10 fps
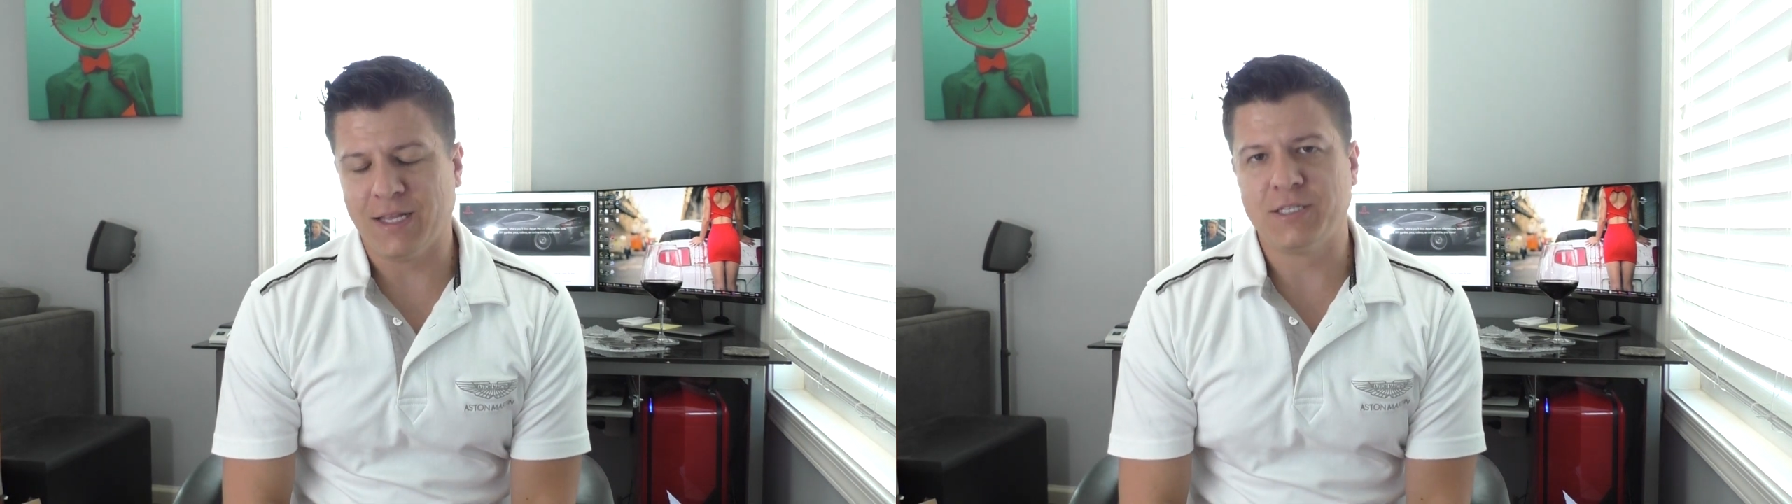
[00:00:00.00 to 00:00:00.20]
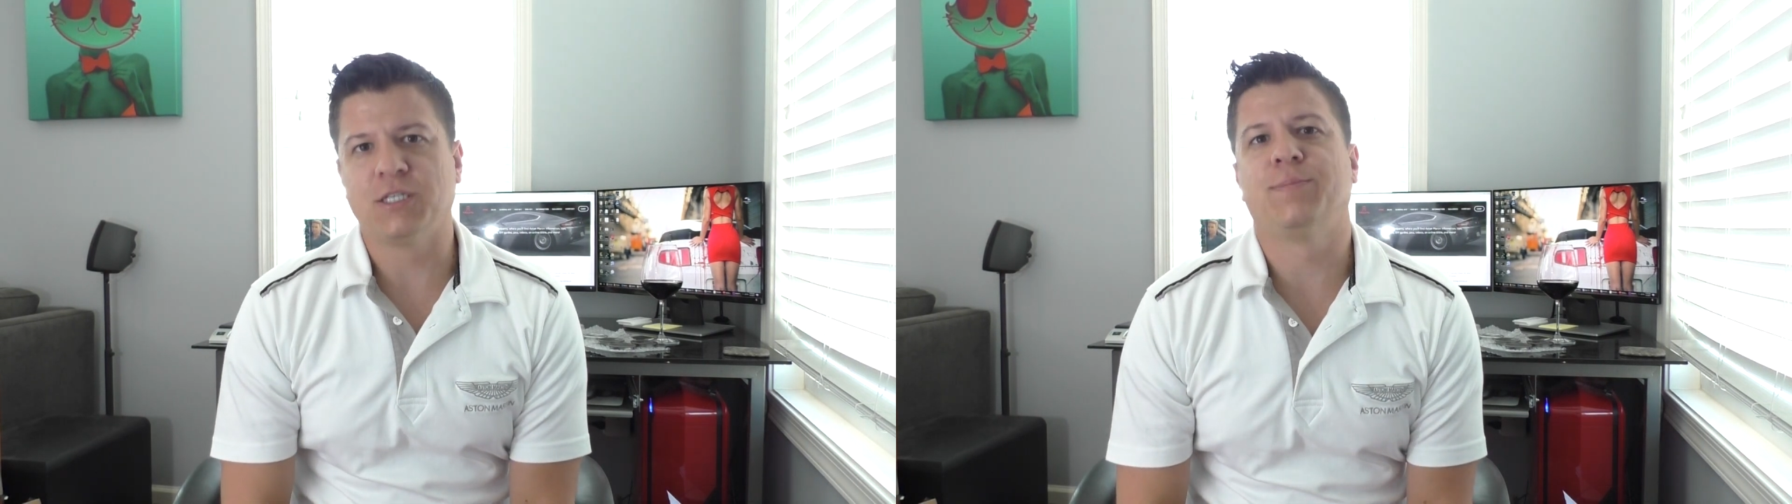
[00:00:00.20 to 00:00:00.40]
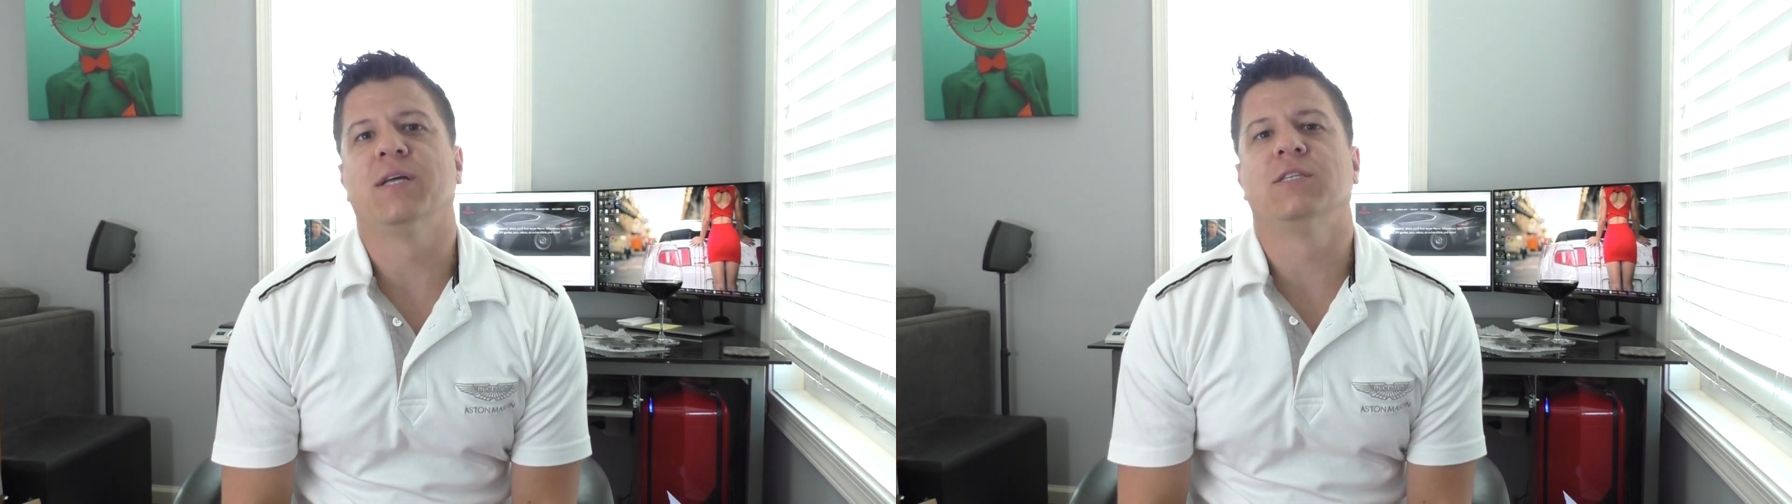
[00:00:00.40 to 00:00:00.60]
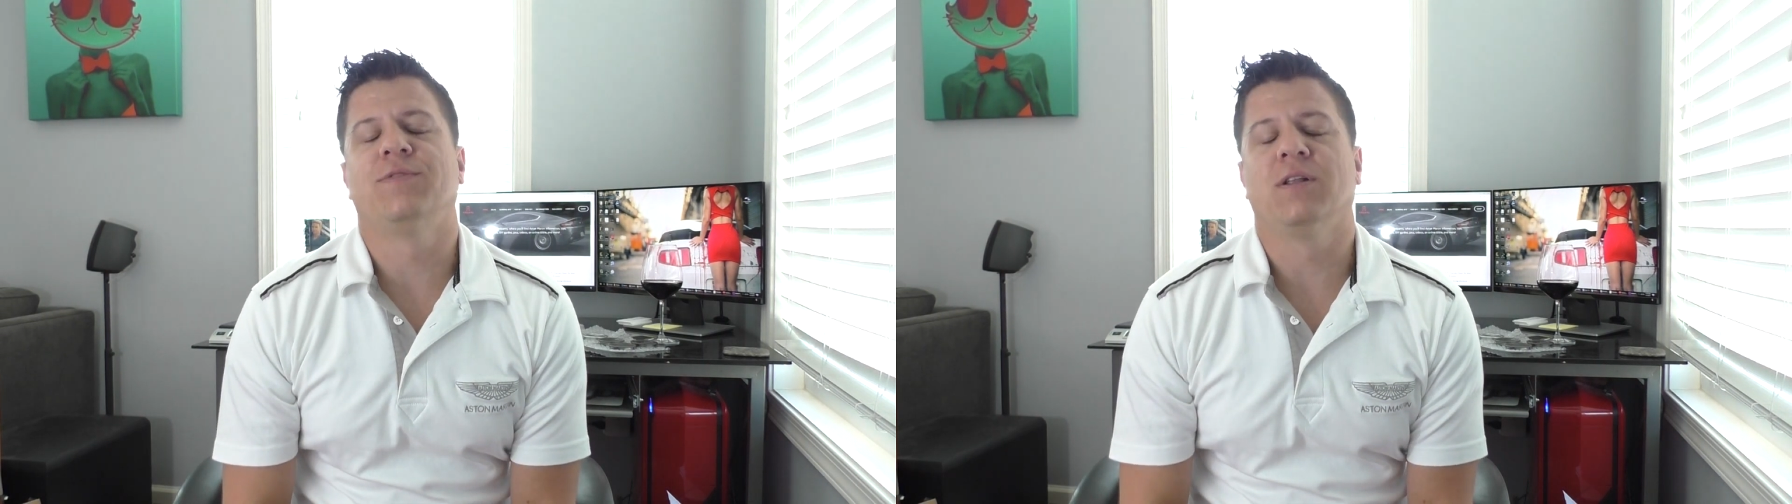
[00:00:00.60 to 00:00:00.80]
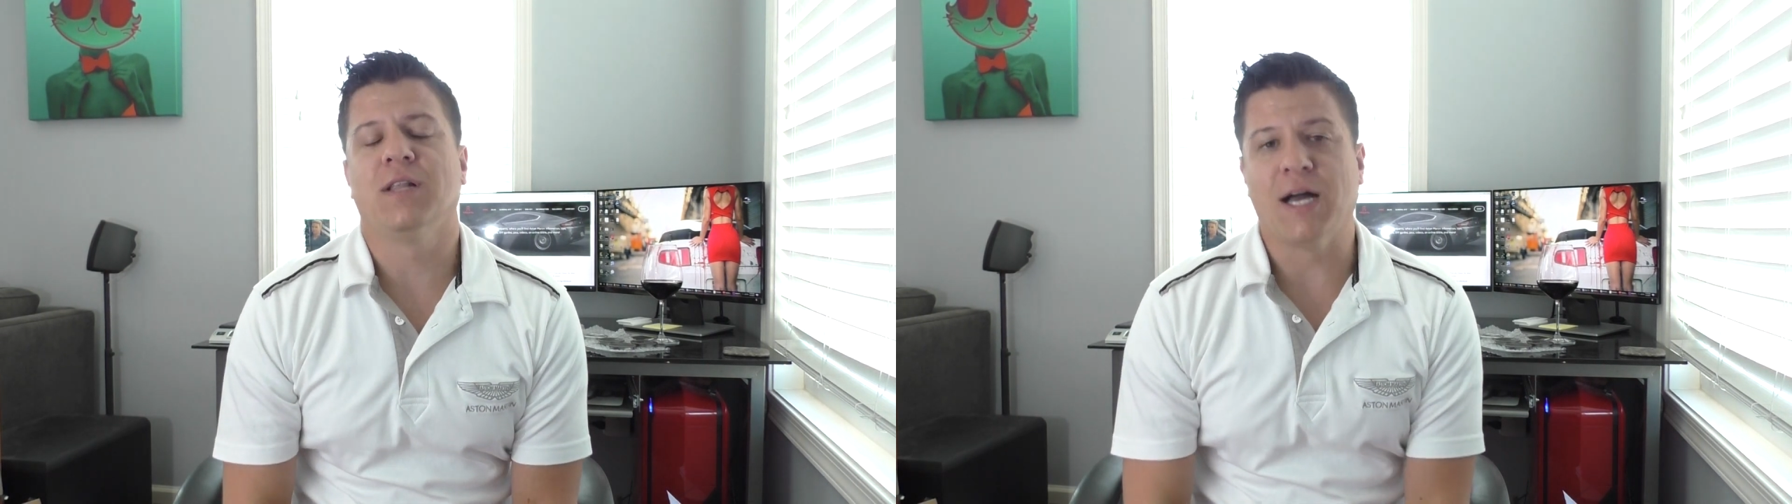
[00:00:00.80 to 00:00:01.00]
less
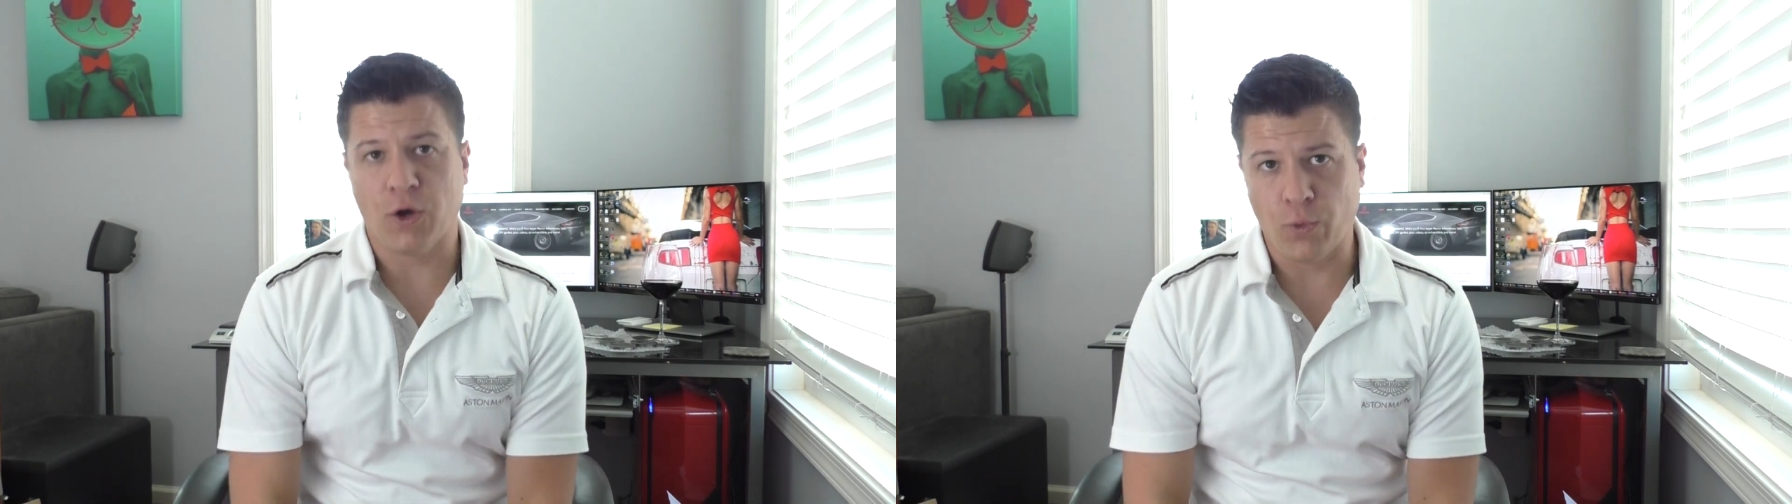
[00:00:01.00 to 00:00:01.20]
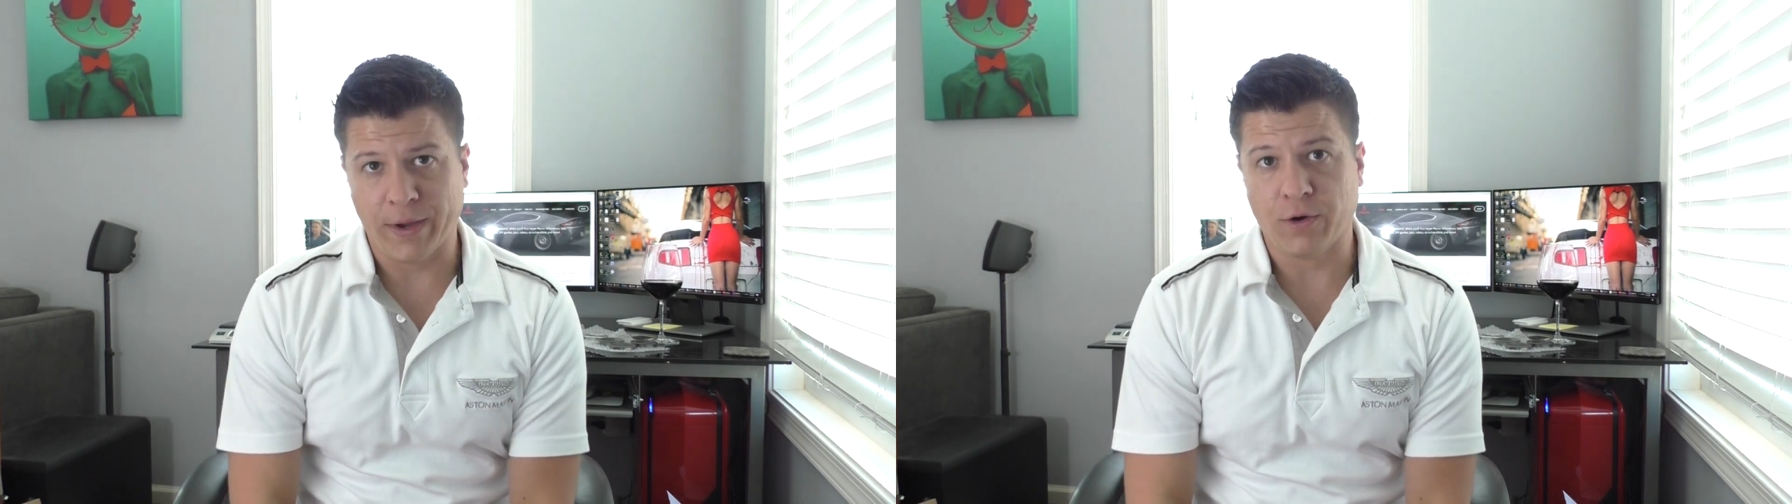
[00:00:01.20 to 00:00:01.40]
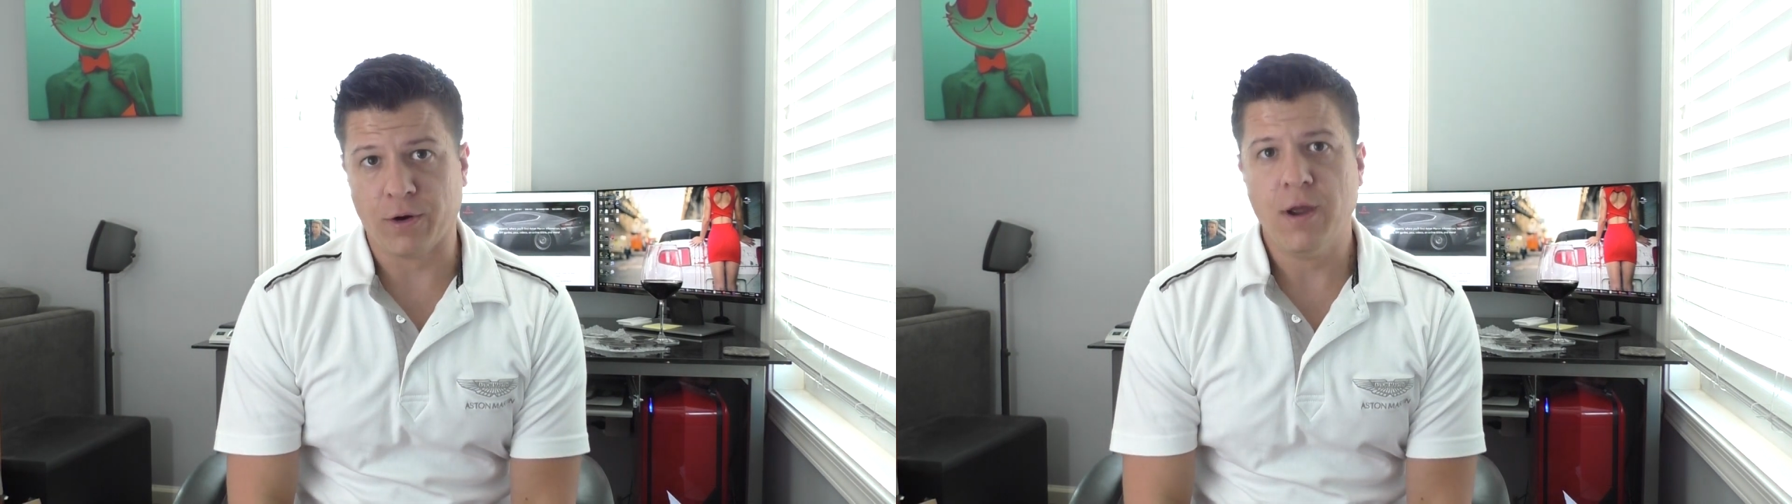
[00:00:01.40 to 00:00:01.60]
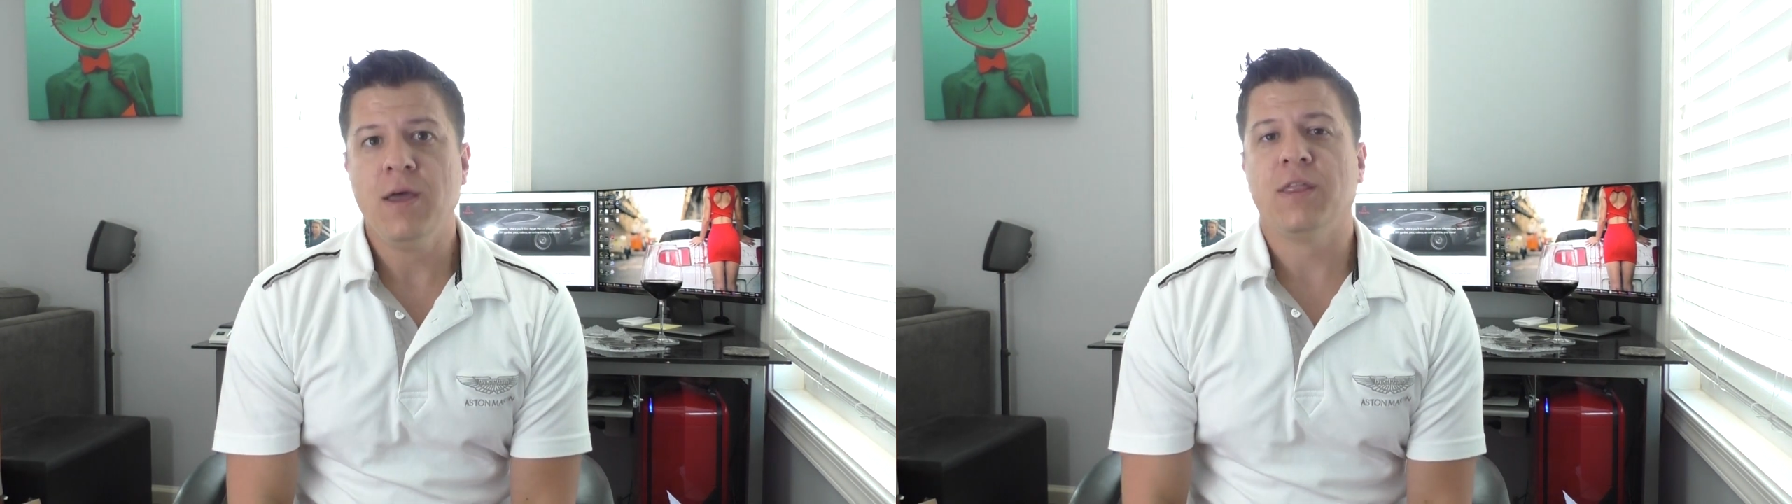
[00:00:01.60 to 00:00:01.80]
expensive and a lot quicker